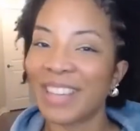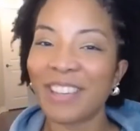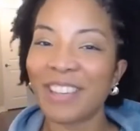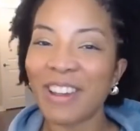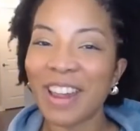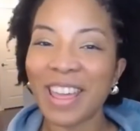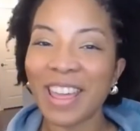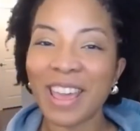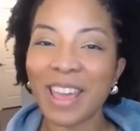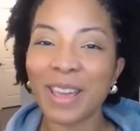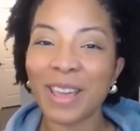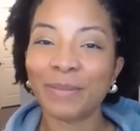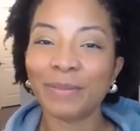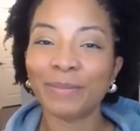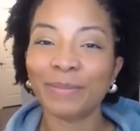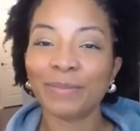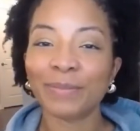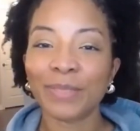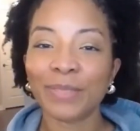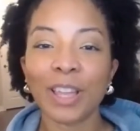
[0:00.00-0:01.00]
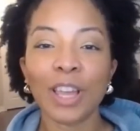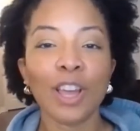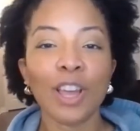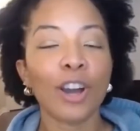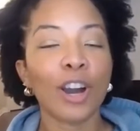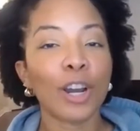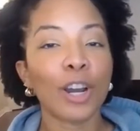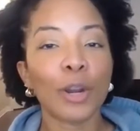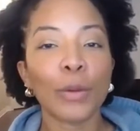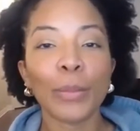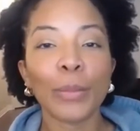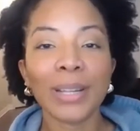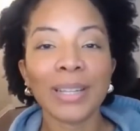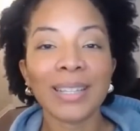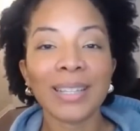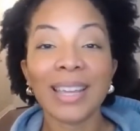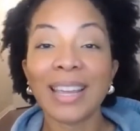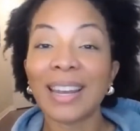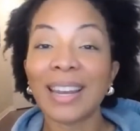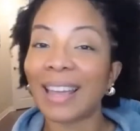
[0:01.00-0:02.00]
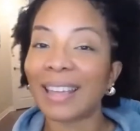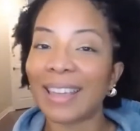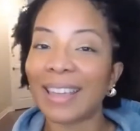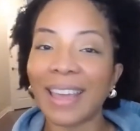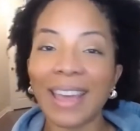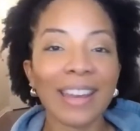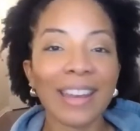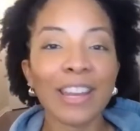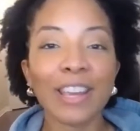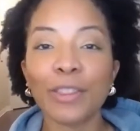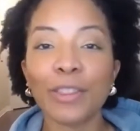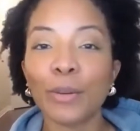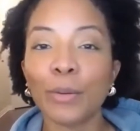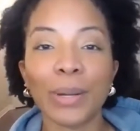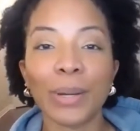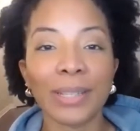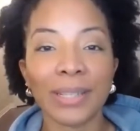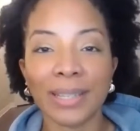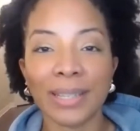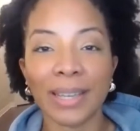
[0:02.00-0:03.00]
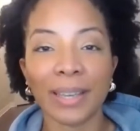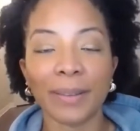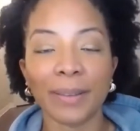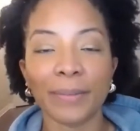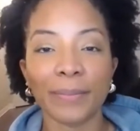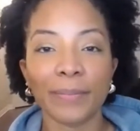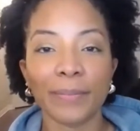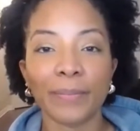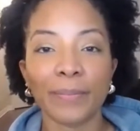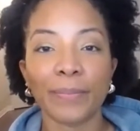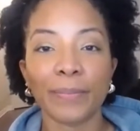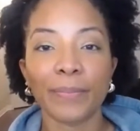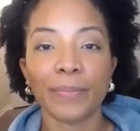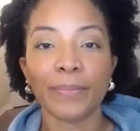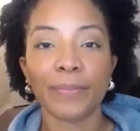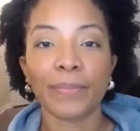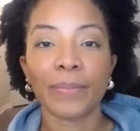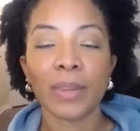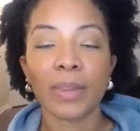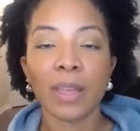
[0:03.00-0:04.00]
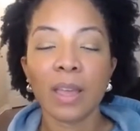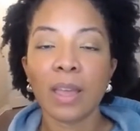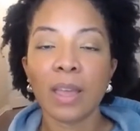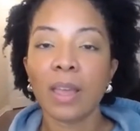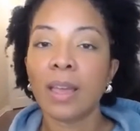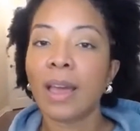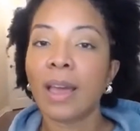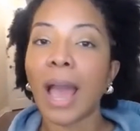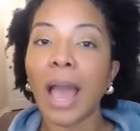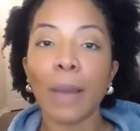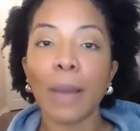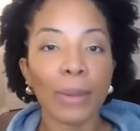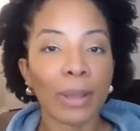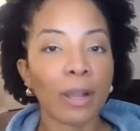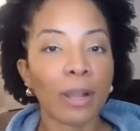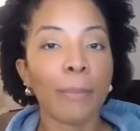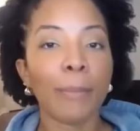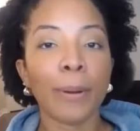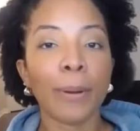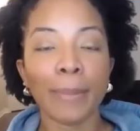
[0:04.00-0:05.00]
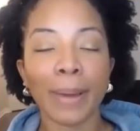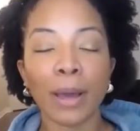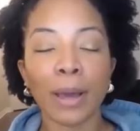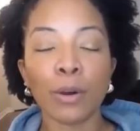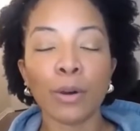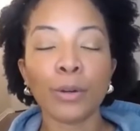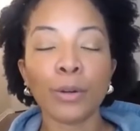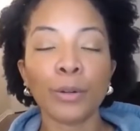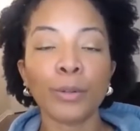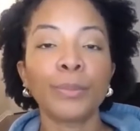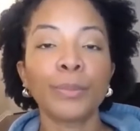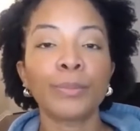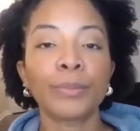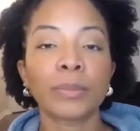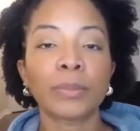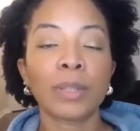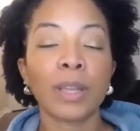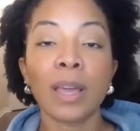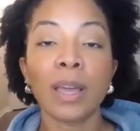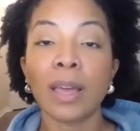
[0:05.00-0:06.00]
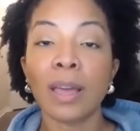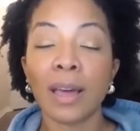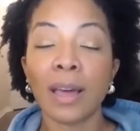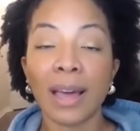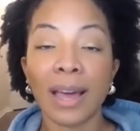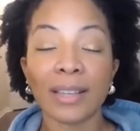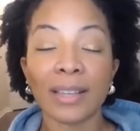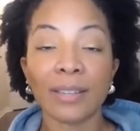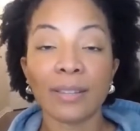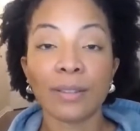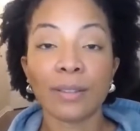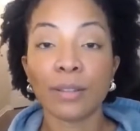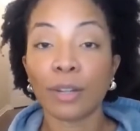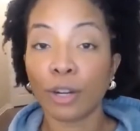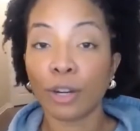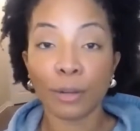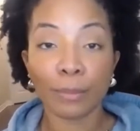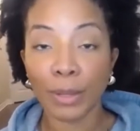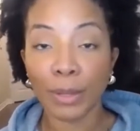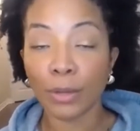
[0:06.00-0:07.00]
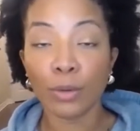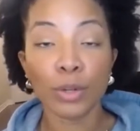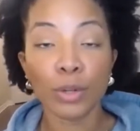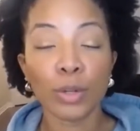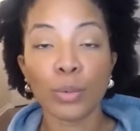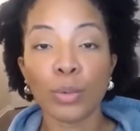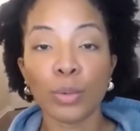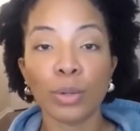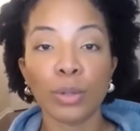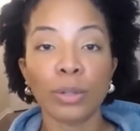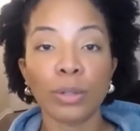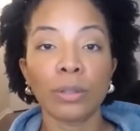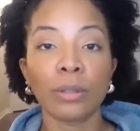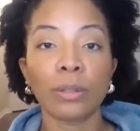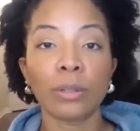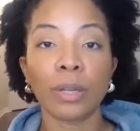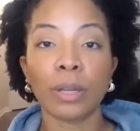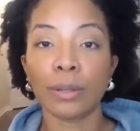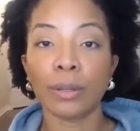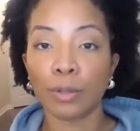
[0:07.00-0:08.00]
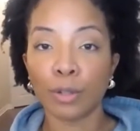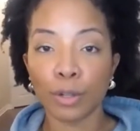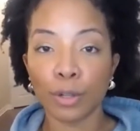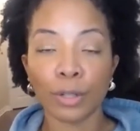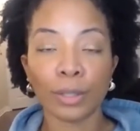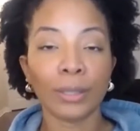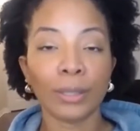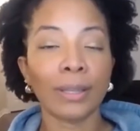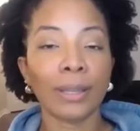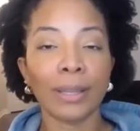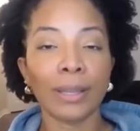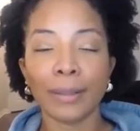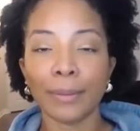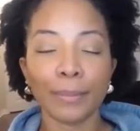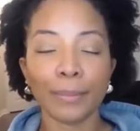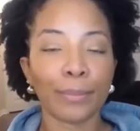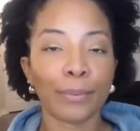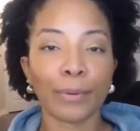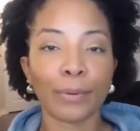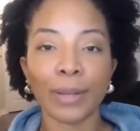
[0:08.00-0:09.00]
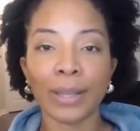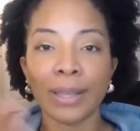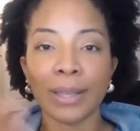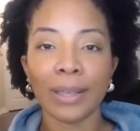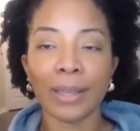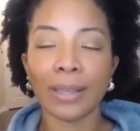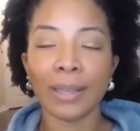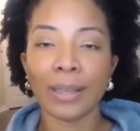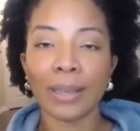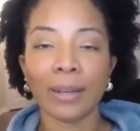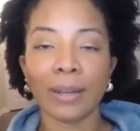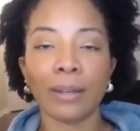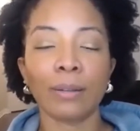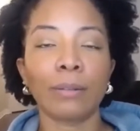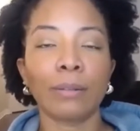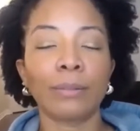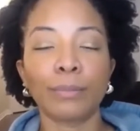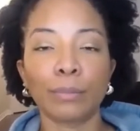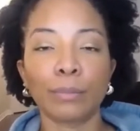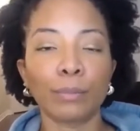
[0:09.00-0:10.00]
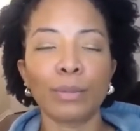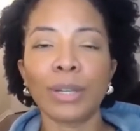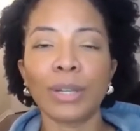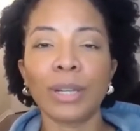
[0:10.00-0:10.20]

Here I am on a Wednesday like any other Wednesday. I wake up on my own. I start my usual journaling, praying, and